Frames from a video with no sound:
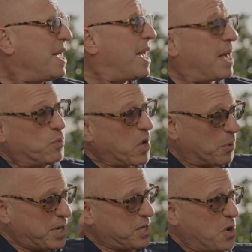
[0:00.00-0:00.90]
And we
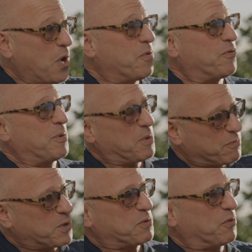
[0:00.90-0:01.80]
already know from the
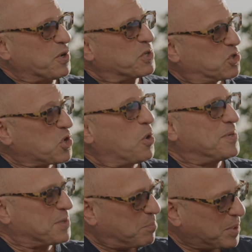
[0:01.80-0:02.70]
first verse, Job
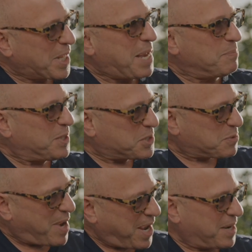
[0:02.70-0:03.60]
is a blameless
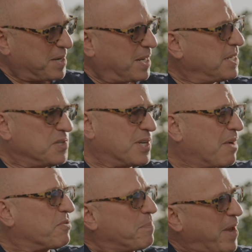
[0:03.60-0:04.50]
man and he's an
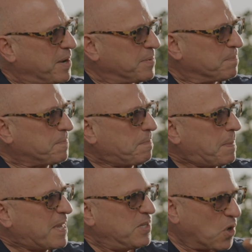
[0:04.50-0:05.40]
everyman.
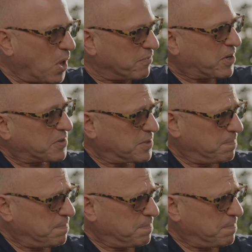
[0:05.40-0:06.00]
He's all of us.